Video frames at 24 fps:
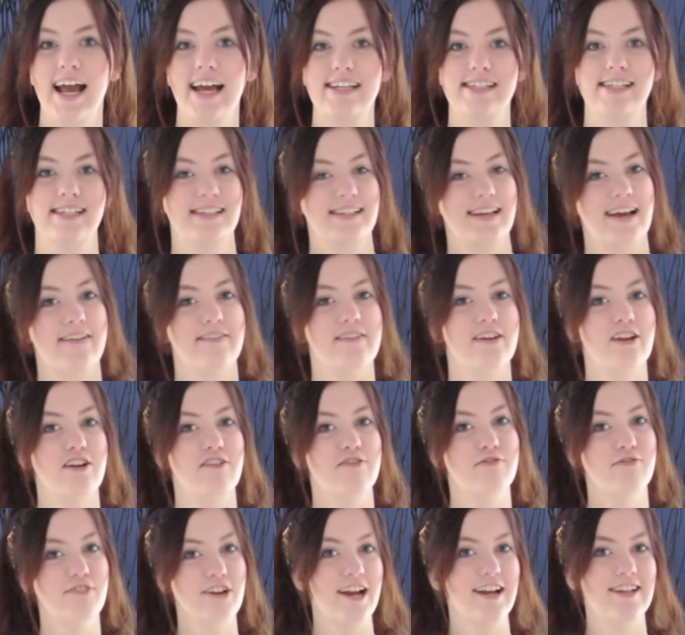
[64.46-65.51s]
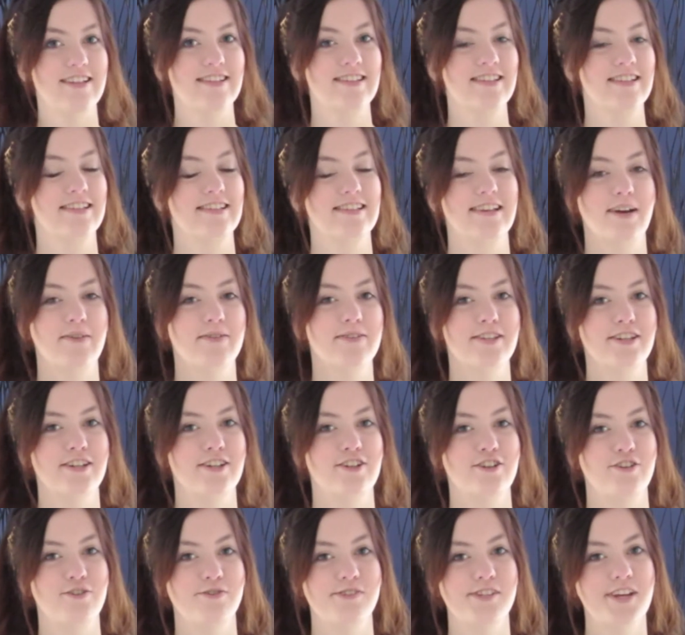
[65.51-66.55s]
I didn't have any friends because I was in a
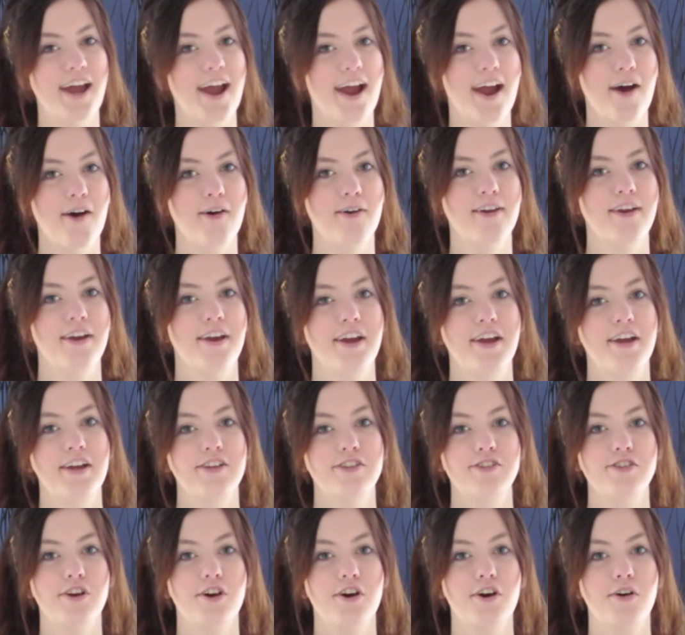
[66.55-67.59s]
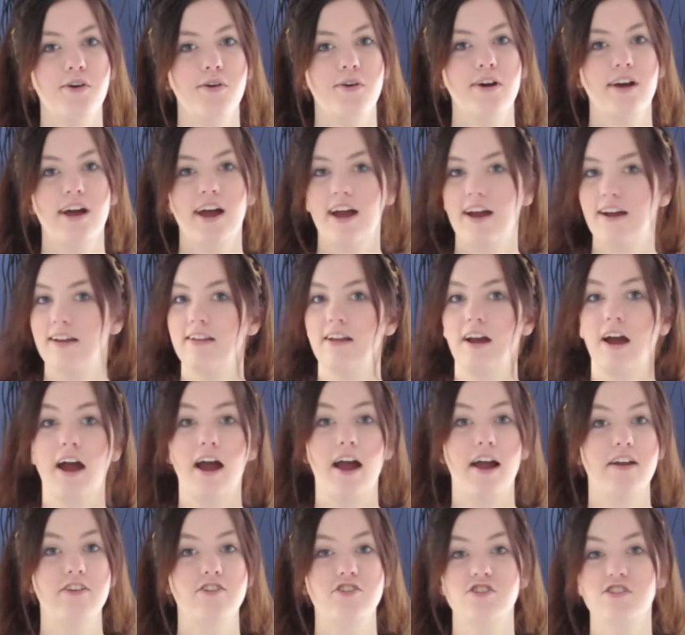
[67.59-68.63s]
new town. So
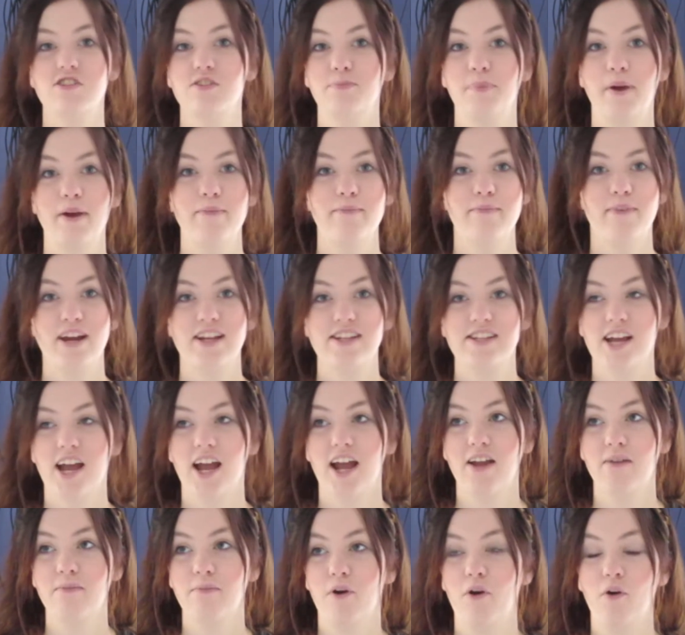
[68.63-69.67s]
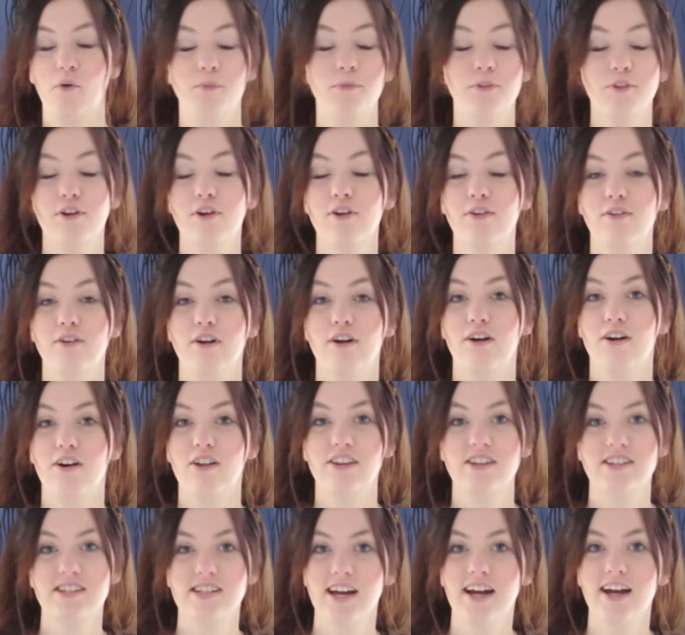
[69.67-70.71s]
I just spent my time home alone all
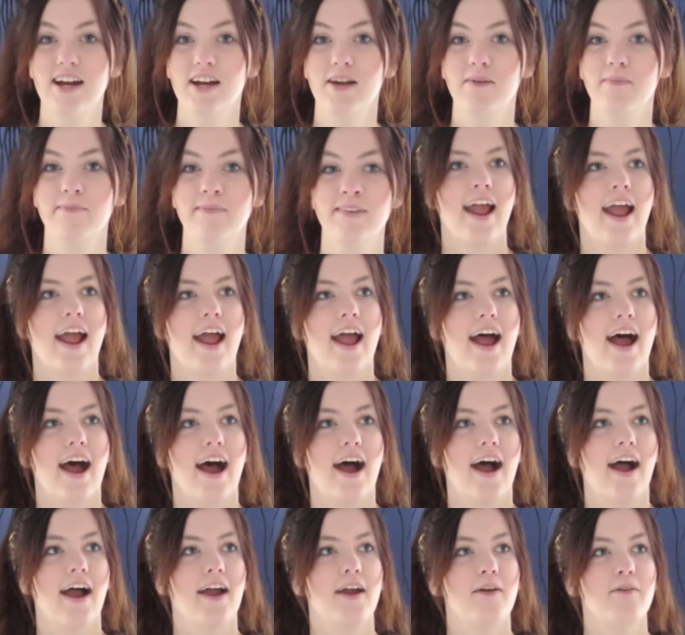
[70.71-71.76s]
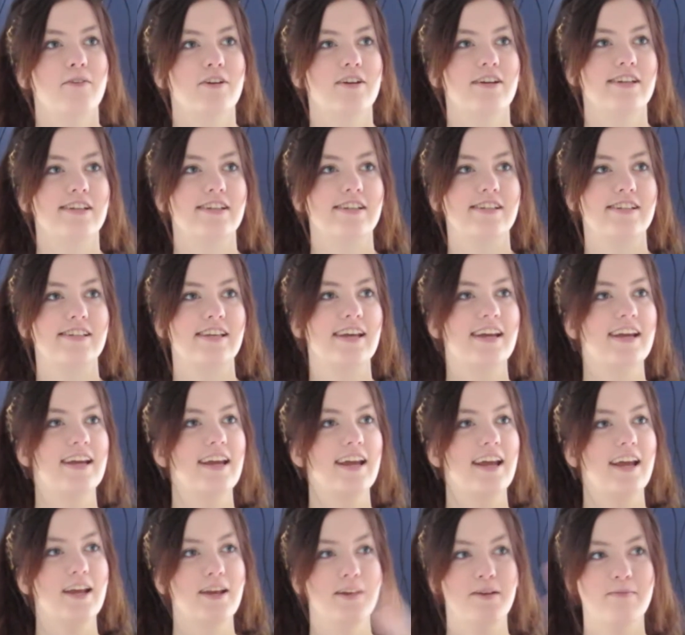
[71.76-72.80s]
the time. I was
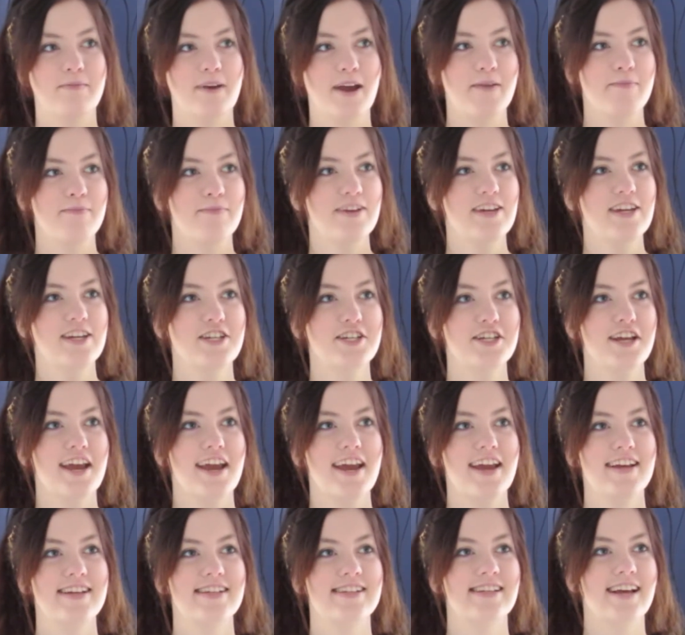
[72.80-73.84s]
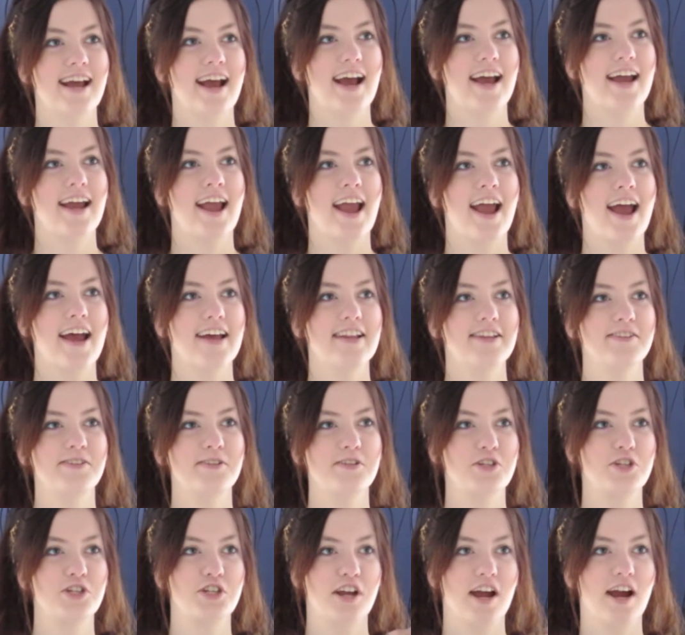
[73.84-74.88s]
in my PJs. I hadn't
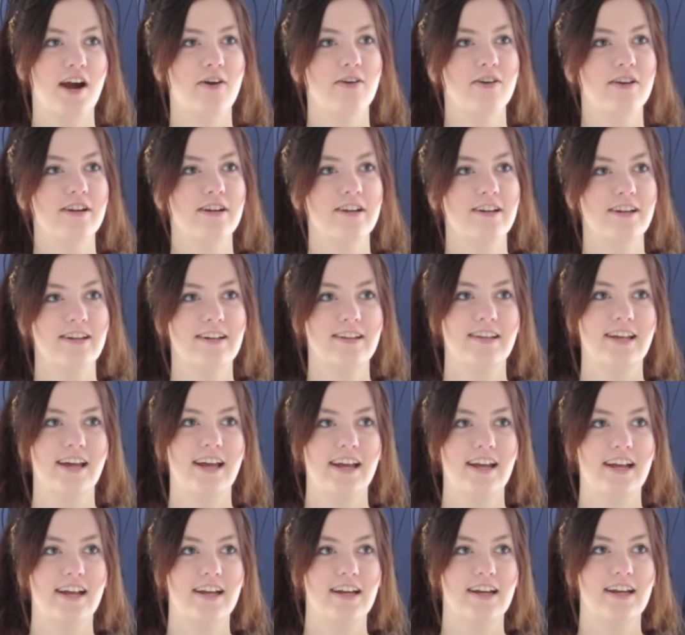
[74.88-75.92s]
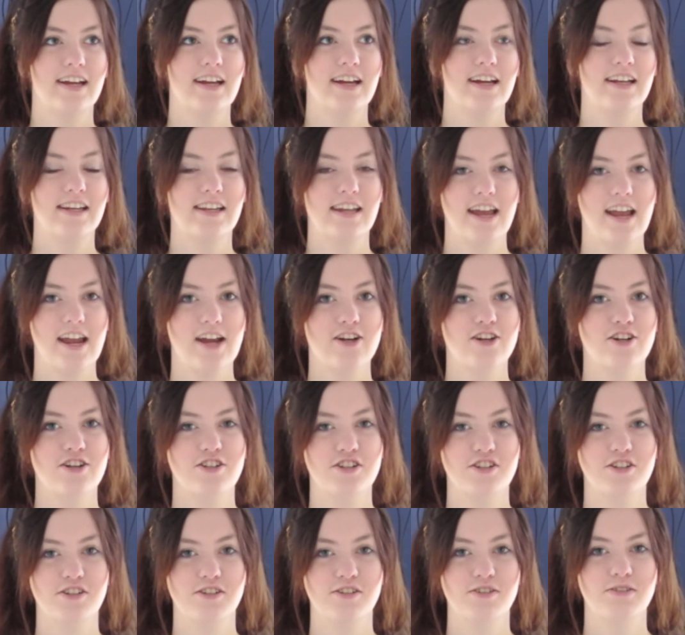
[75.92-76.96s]
showered in like a day or
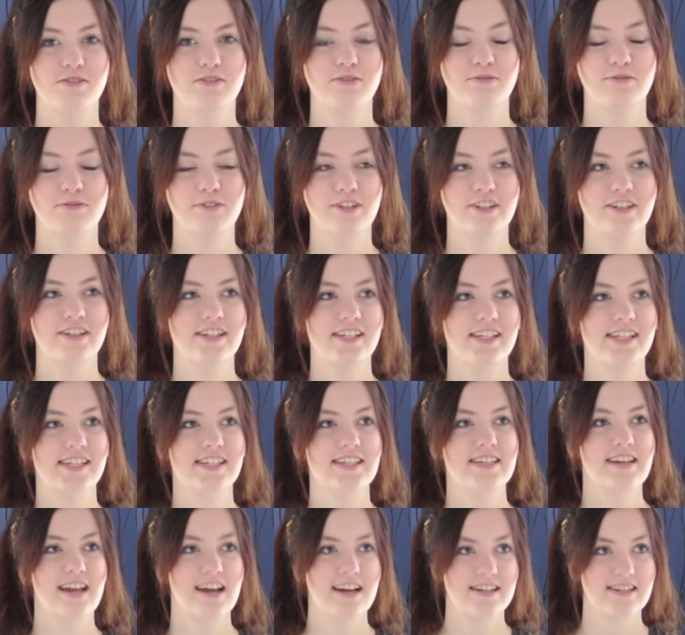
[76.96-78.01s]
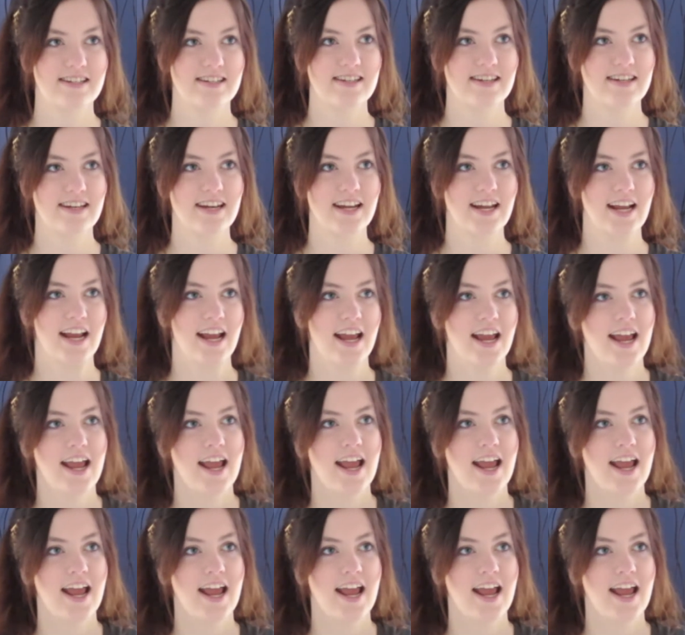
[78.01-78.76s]
two. Really disgusting.